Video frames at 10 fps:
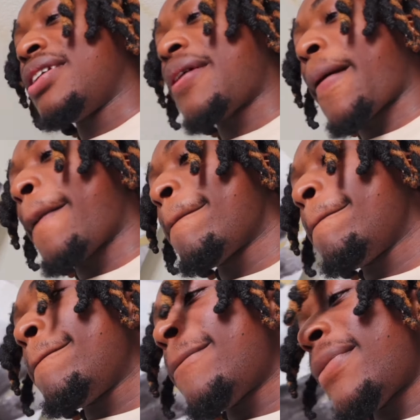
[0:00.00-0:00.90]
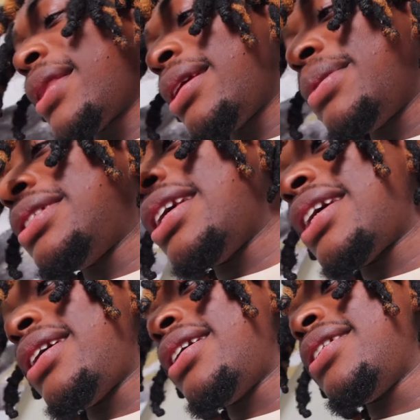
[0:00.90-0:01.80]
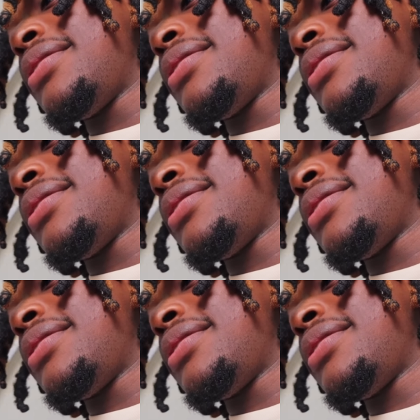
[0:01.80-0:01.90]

Don't touch me. I'm gonna take care of you.